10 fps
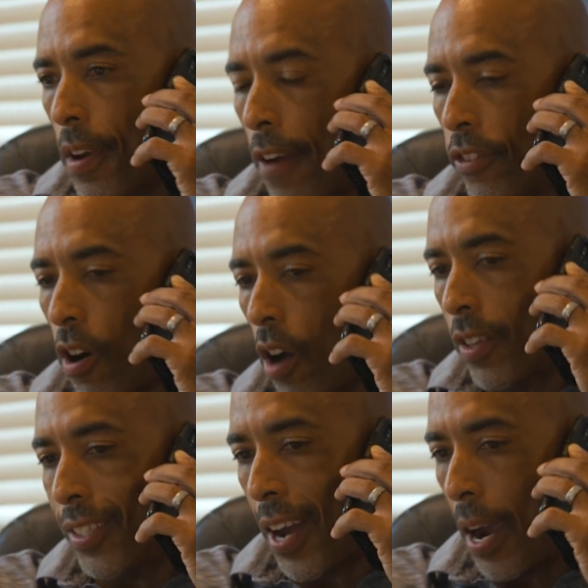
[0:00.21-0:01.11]
after all
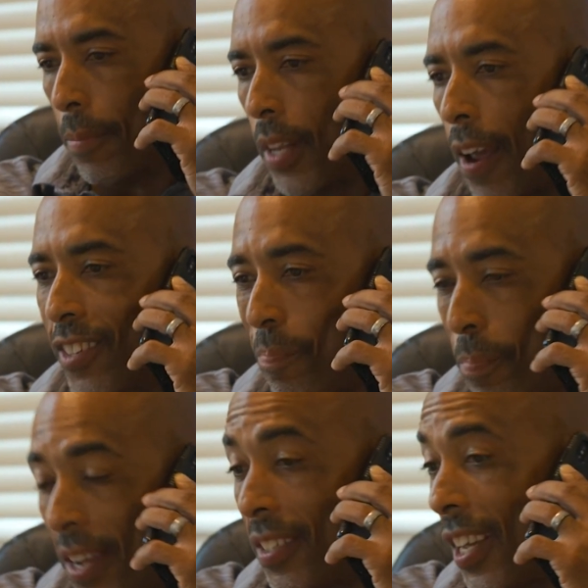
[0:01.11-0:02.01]
the time that I've
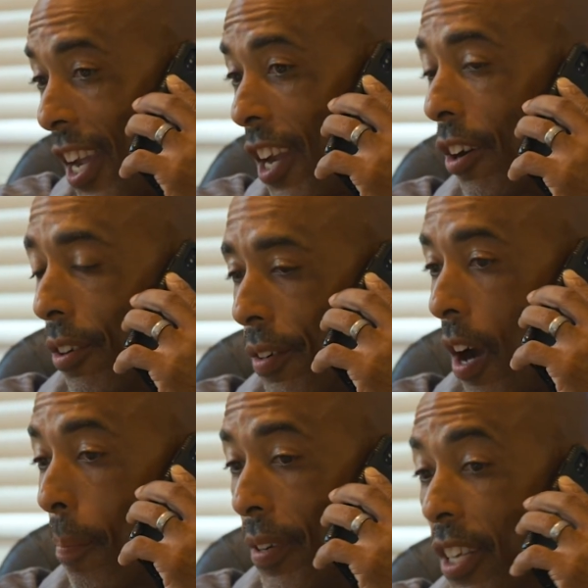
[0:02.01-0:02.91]
spent here
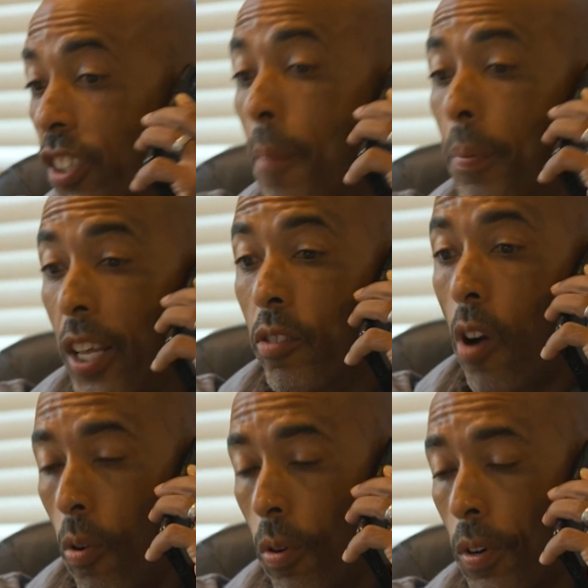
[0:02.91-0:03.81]
helping this company
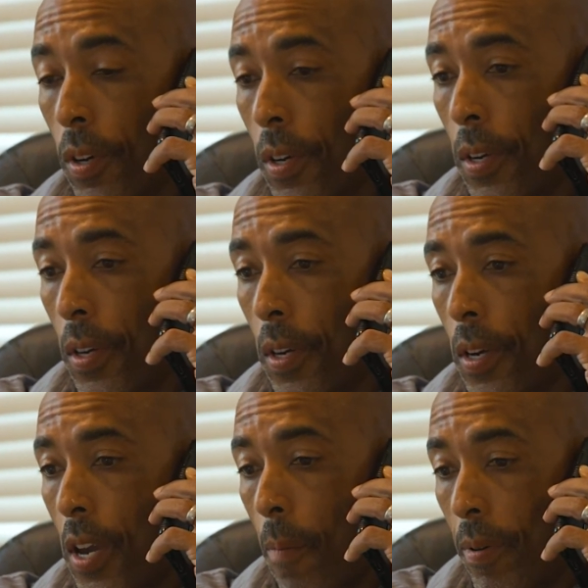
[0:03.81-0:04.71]
grow,
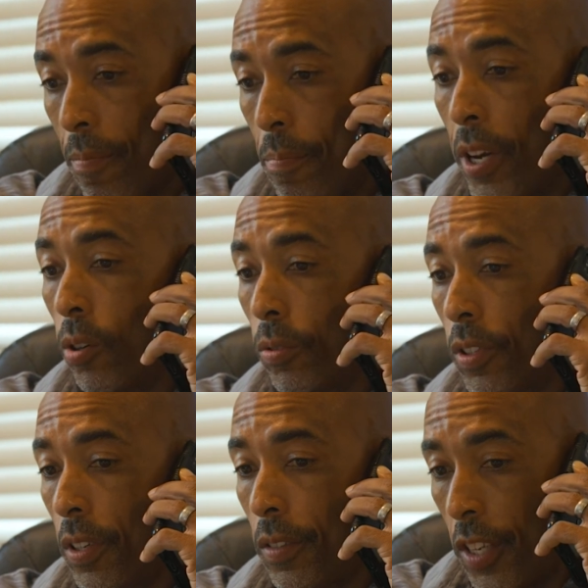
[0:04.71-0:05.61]
helping build
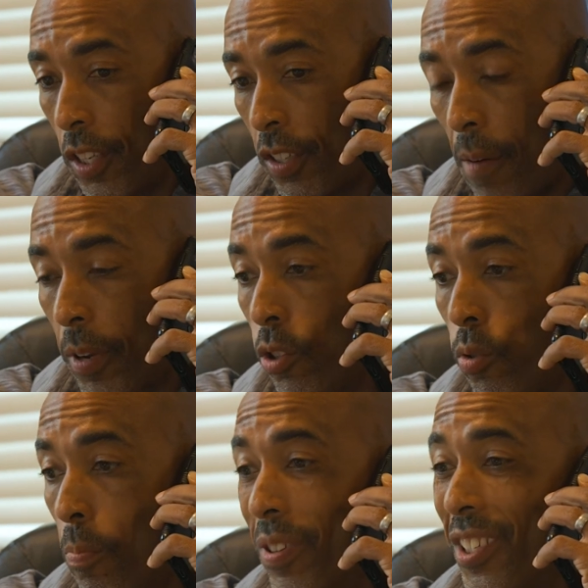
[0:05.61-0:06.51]
this company to
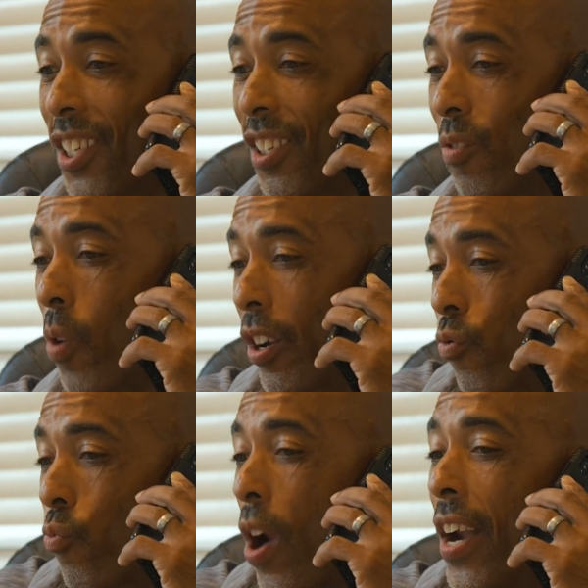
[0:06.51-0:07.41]
a position where it's
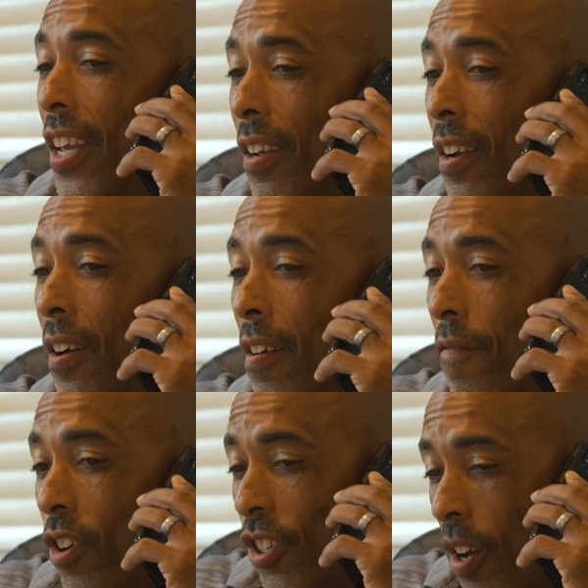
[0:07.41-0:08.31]
ready
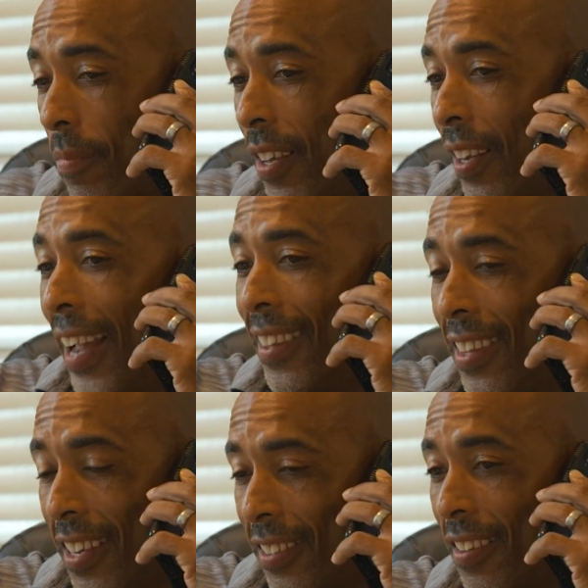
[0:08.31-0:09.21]
for something like
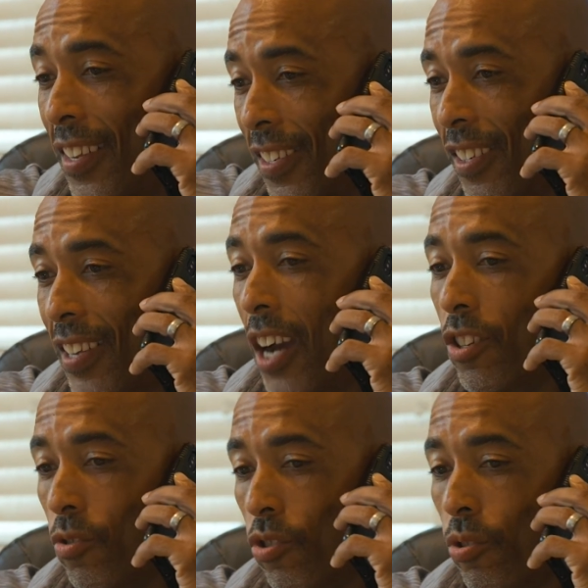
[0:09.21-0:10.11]
this, and this is how
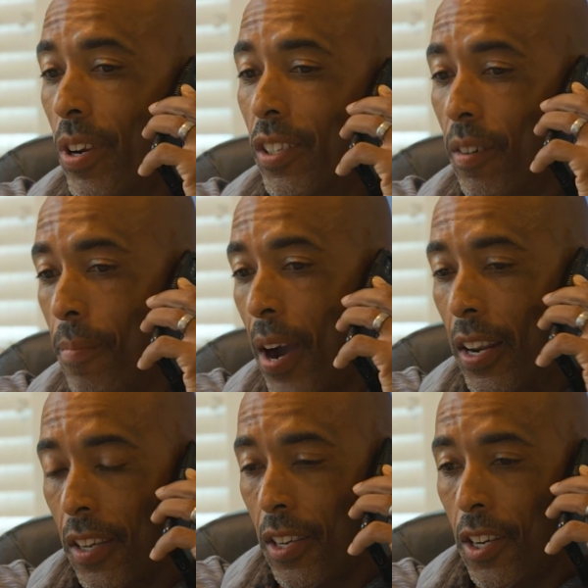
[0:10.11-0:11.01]
you treat
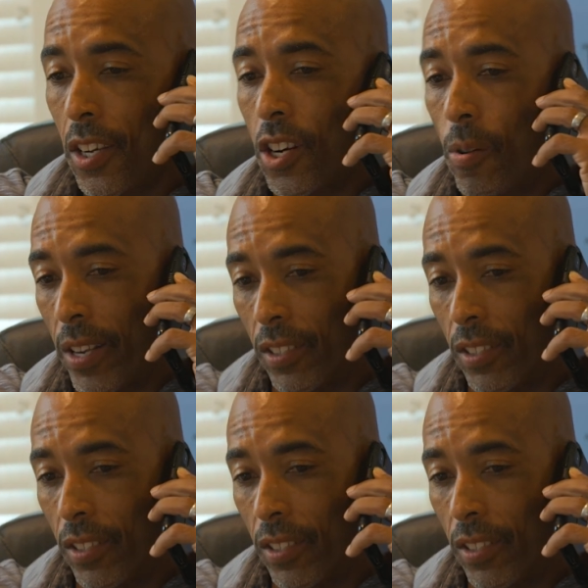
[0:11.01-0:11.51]
somebody who has